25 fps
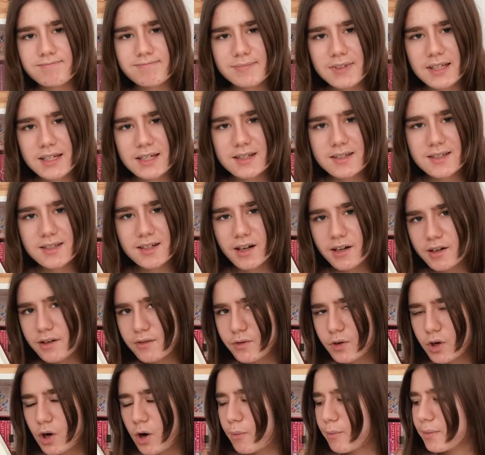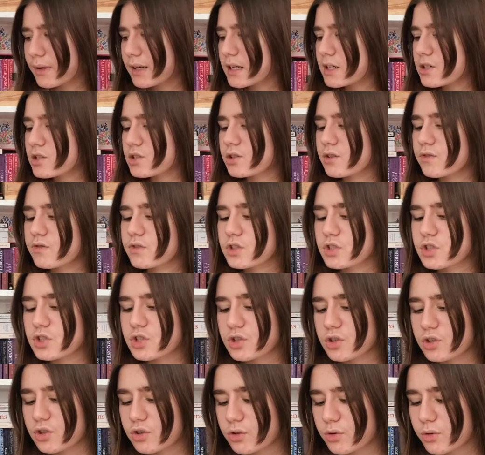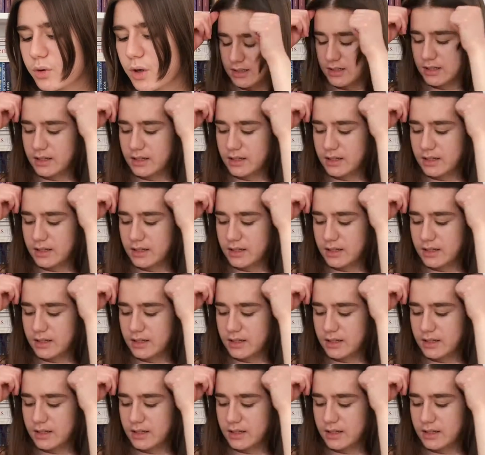That it's kind of a combination of the two.